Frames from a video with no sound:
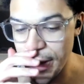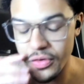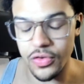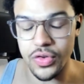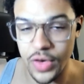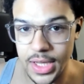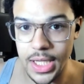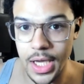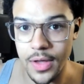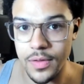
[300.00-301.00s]
is
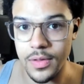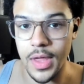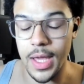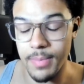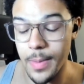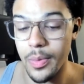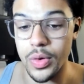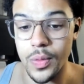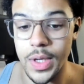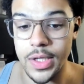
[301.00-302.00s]
restricting us, maybe we're
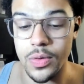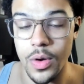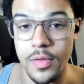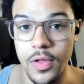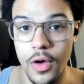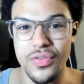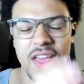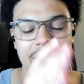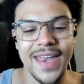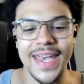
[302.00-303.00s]
doing it to ourselves
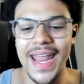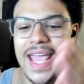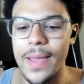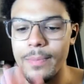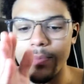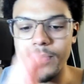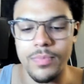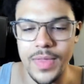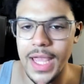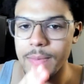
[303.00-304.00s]
and then name
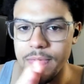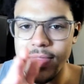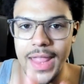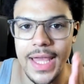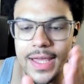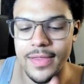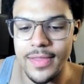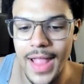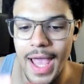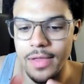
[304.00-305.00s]
names
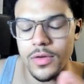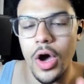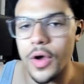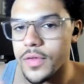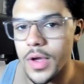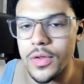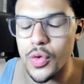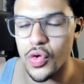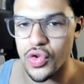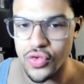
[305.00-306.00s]
things that is causing us
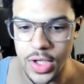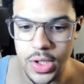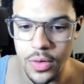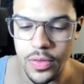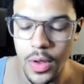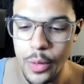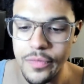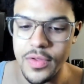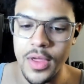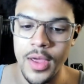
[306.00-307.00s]
to restrict
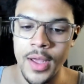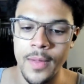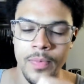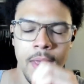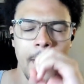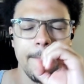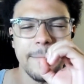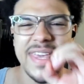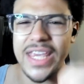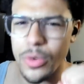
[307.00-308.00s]
ourselves.
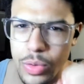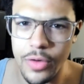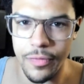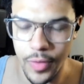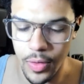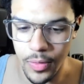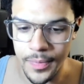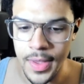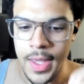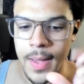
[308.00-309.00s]
Beautiful
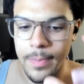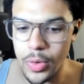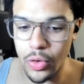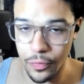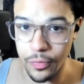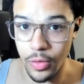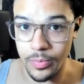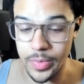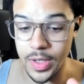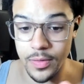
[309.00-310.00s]
beautiful
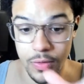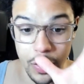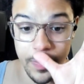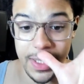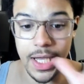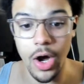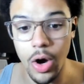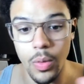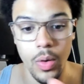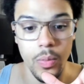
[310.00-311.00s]
because you could be like,
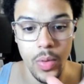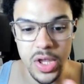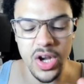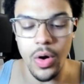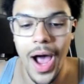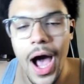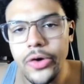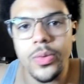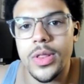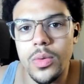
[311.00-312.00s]
oh, well, you know, how
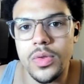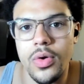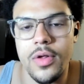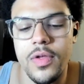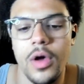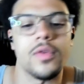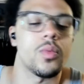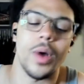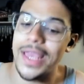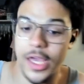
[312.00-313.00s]
do we do it to ourselves?
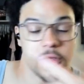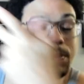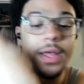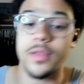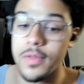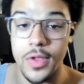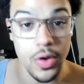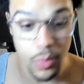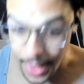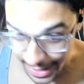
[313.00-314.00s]
Well, he explains it to
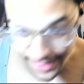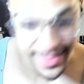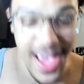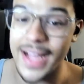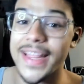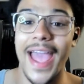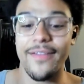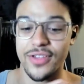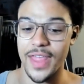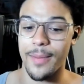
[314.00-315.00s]
you exactly
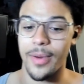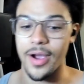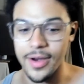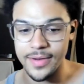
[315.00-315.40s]
after that bar.